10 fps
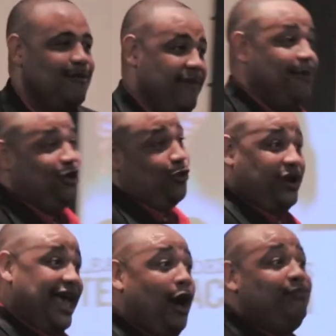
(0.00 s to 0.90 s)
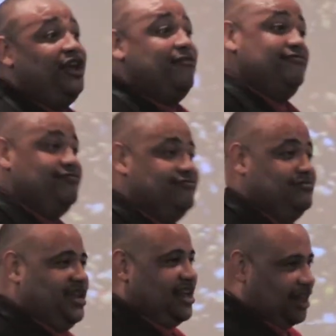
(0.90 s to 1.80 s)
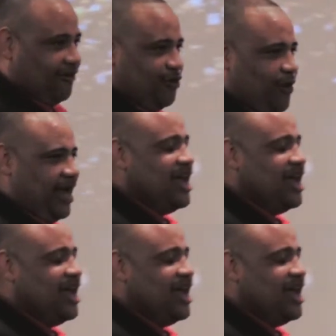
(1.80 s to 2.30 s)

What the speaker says: Maybe you're the one to help them in a loving way.